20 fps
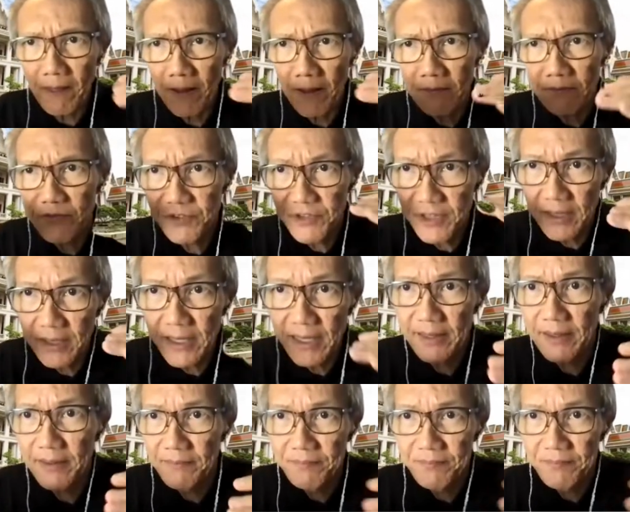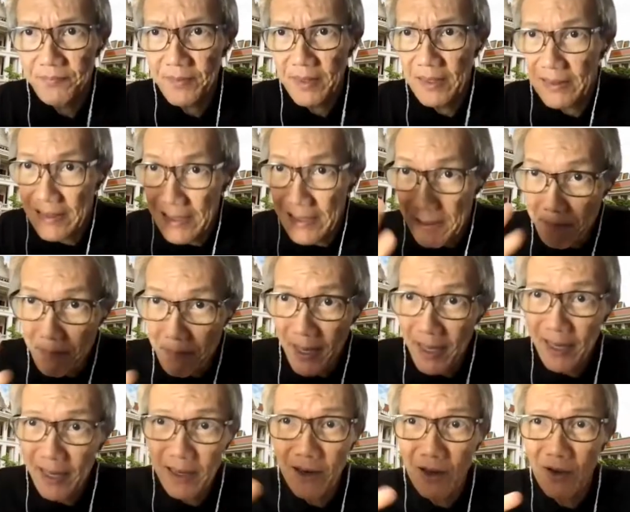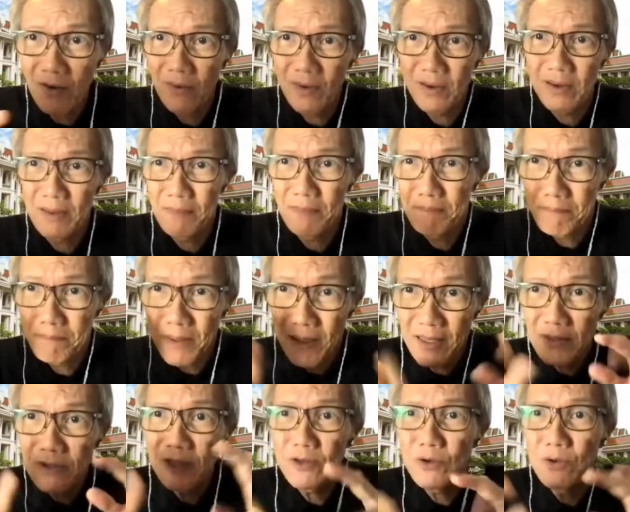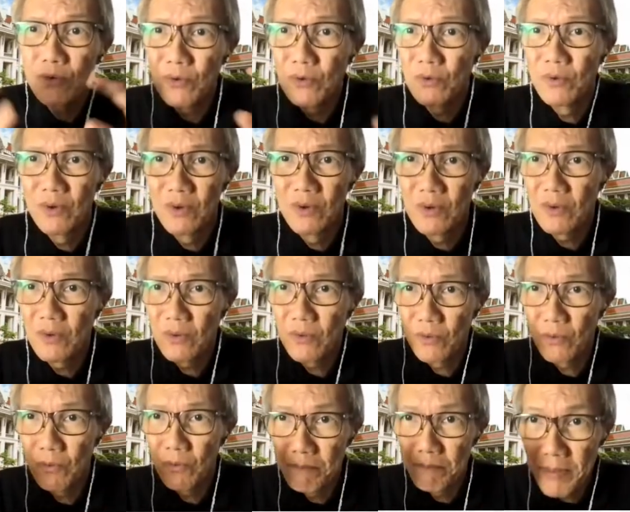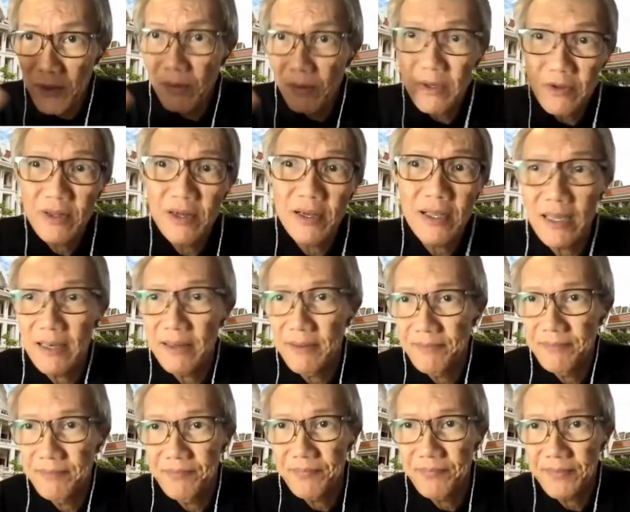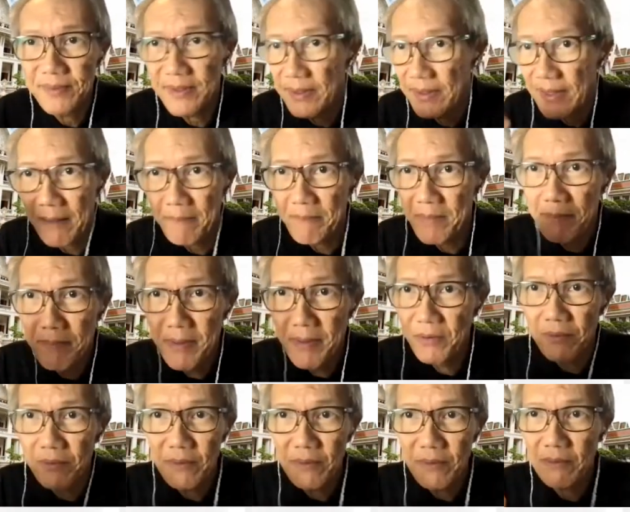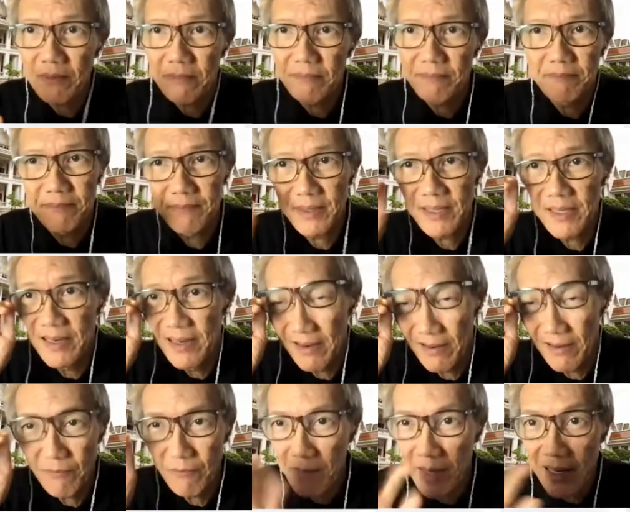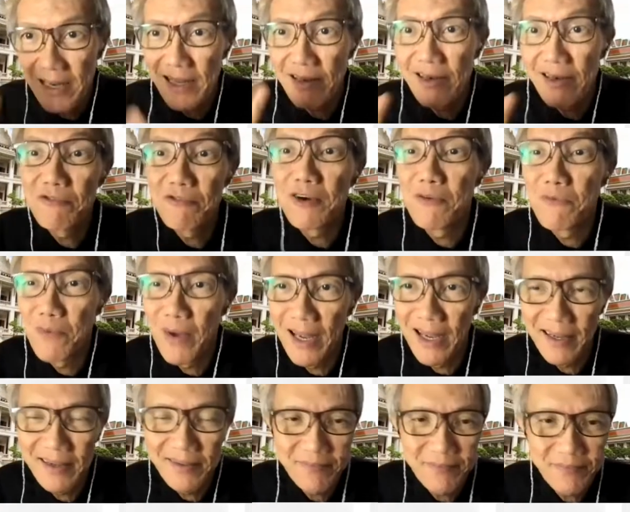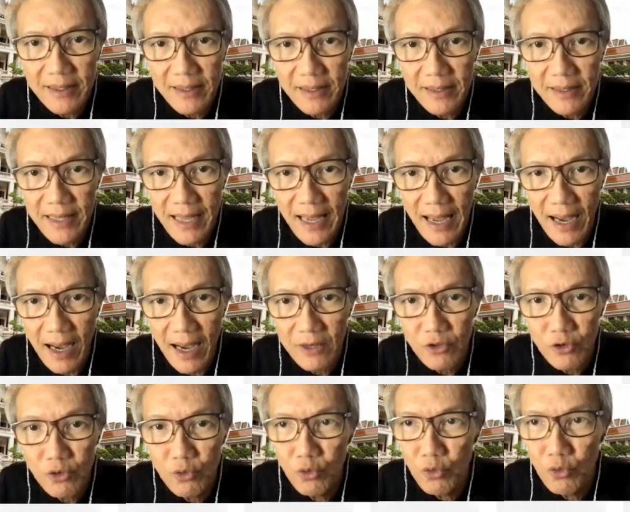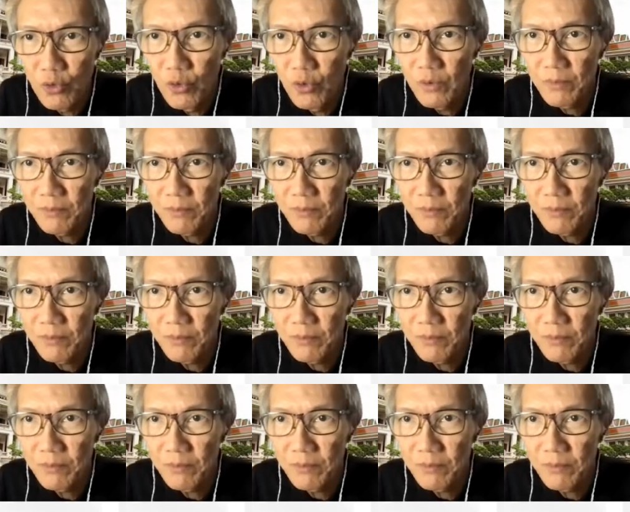circuit depend on the person who built the circuit. It can be built in many different ways. There are two